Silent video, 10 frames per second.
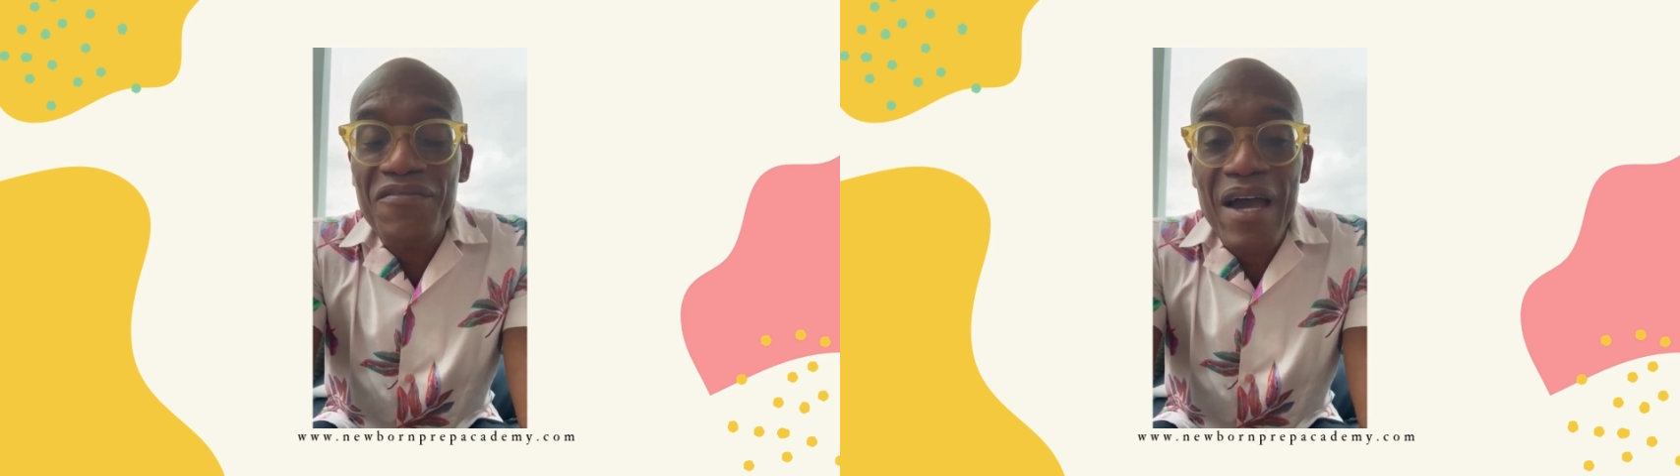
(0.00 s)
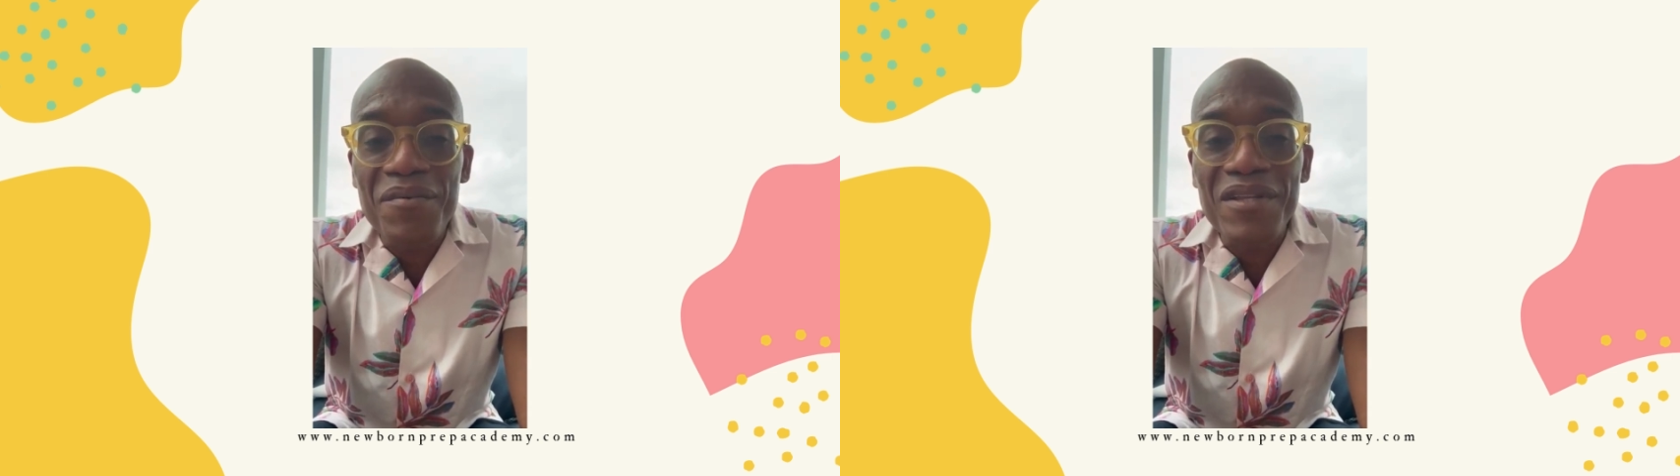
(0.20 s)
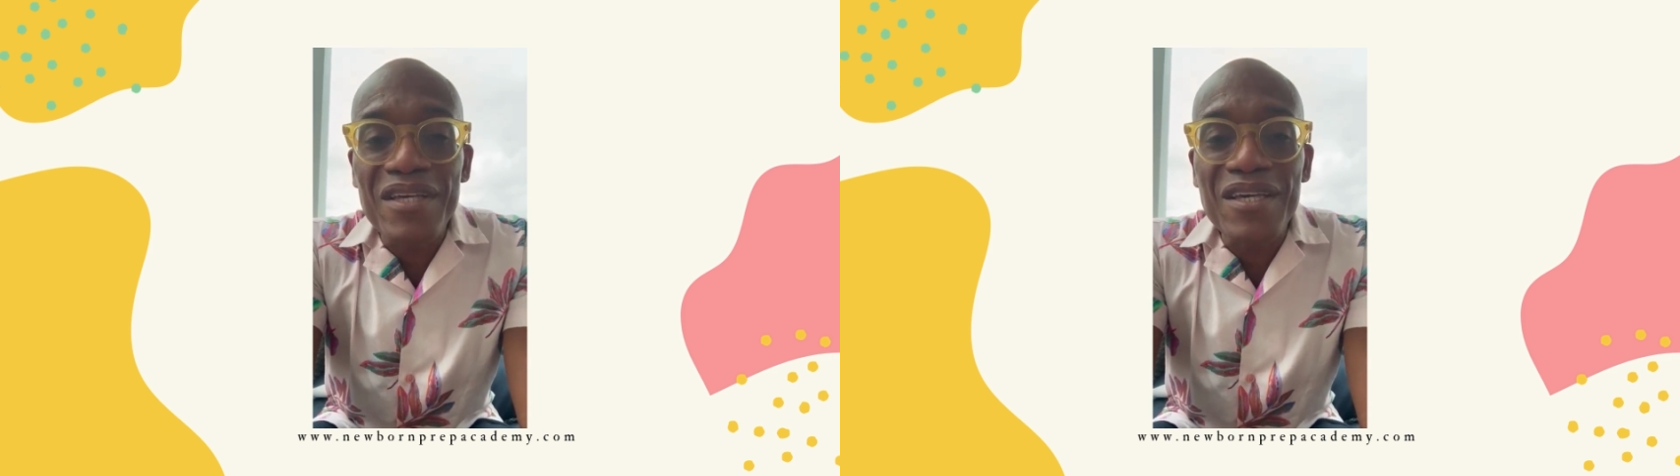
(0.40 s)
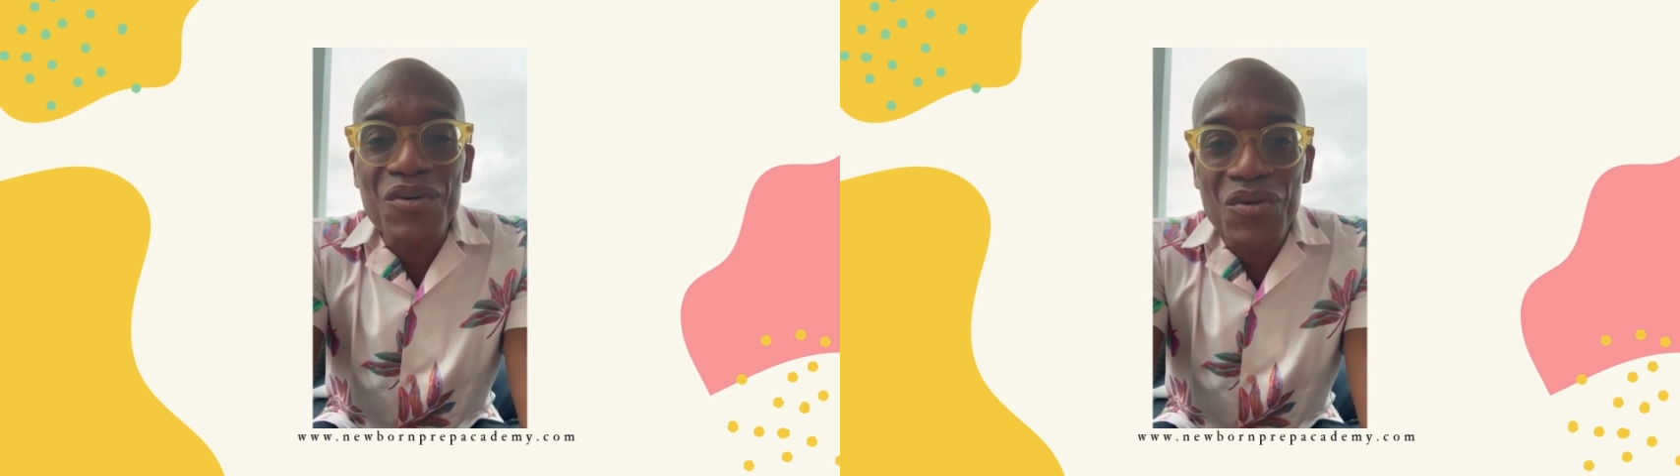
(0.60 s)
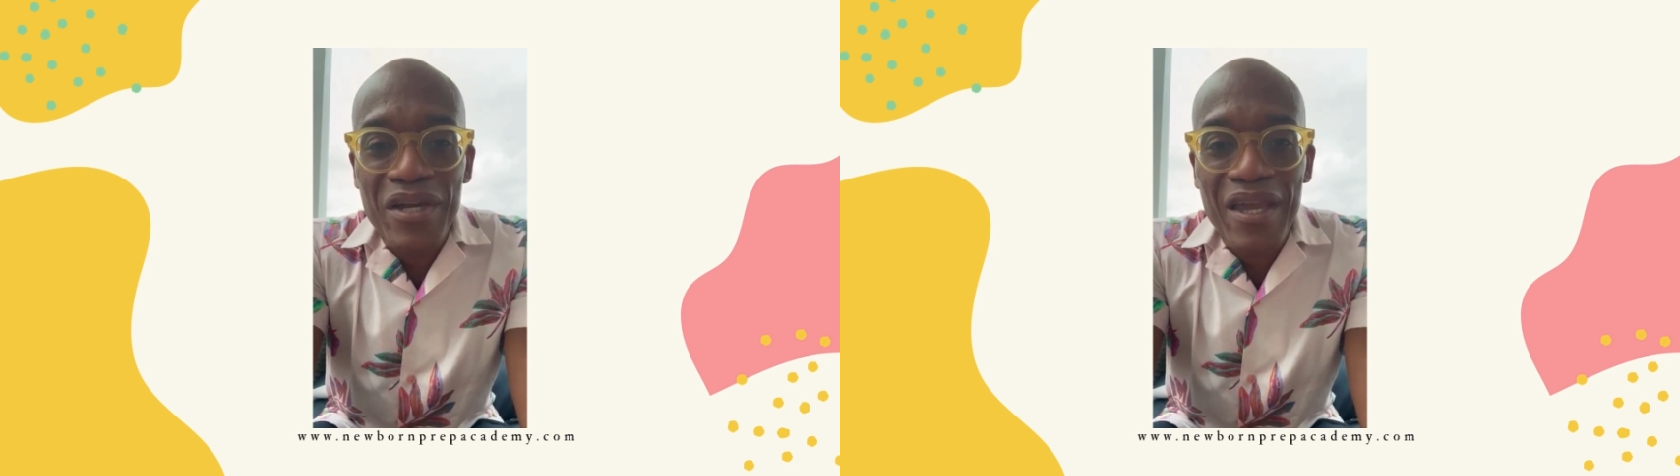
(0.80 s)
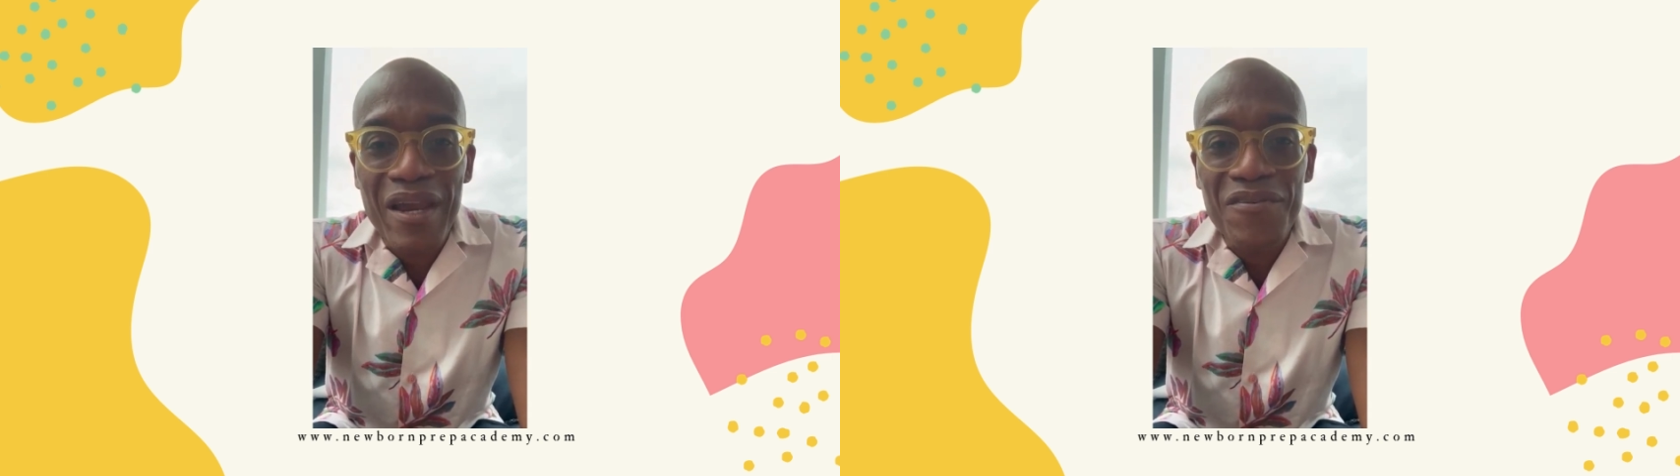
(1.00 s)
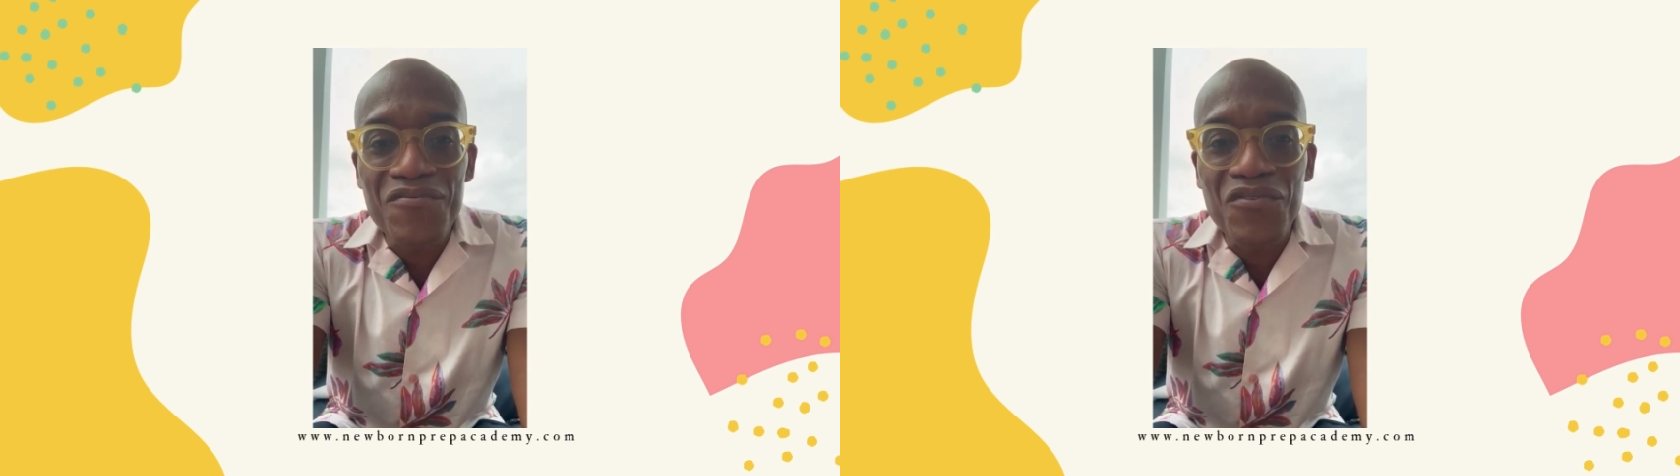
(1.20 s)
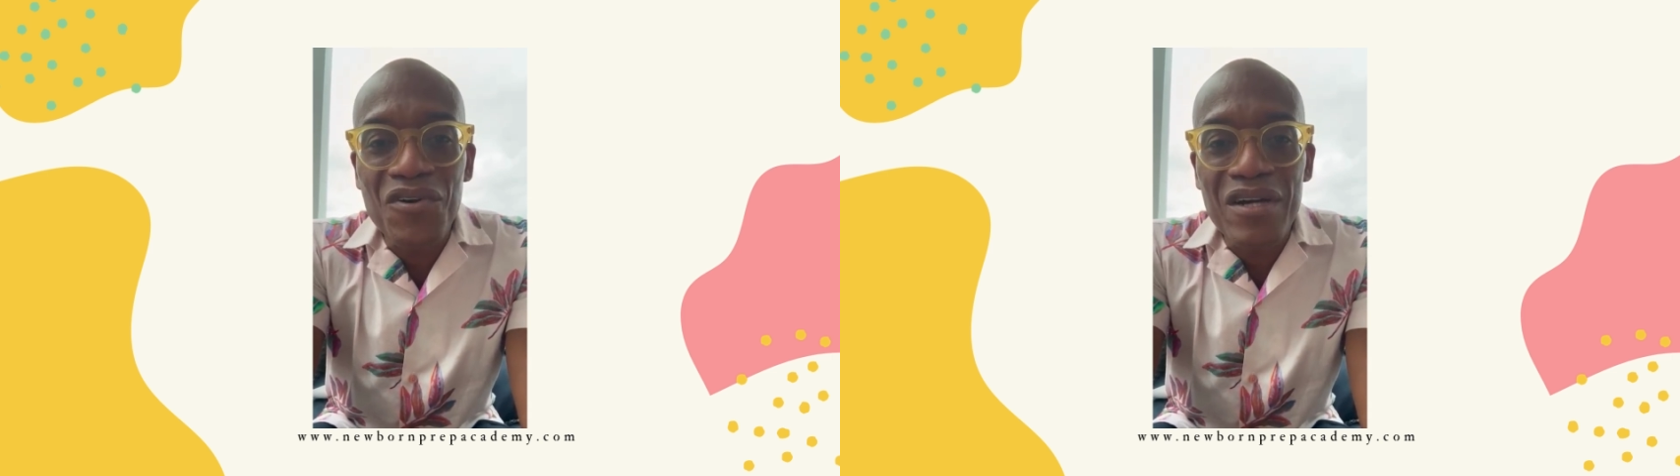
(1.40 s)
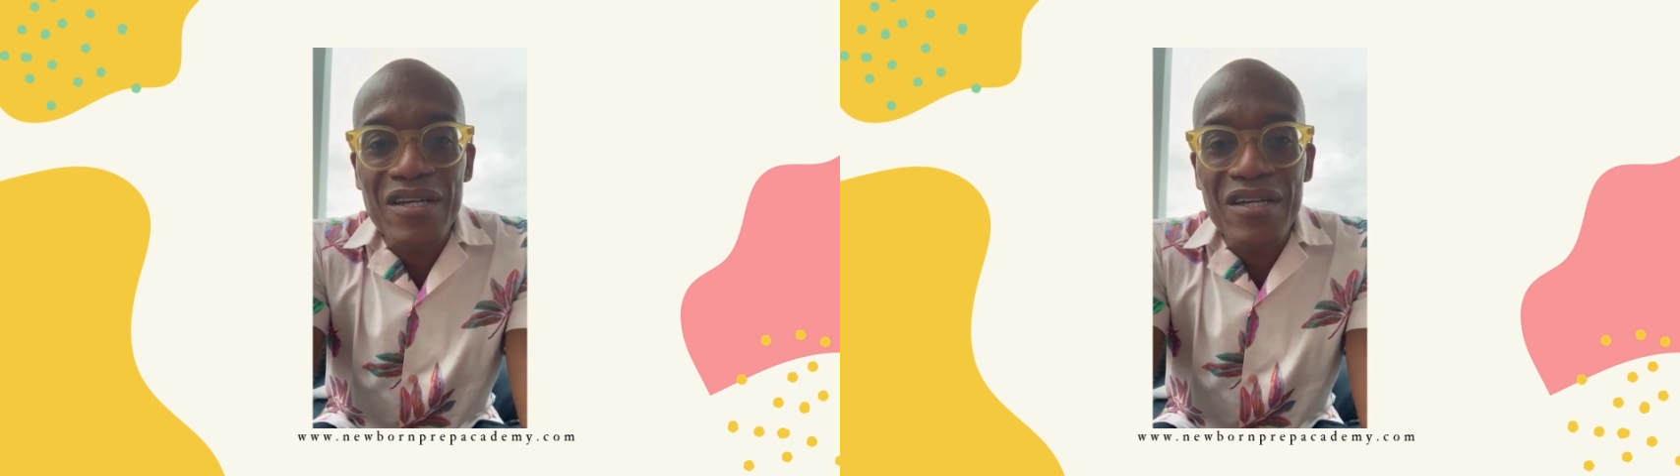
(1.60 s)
family who are caring for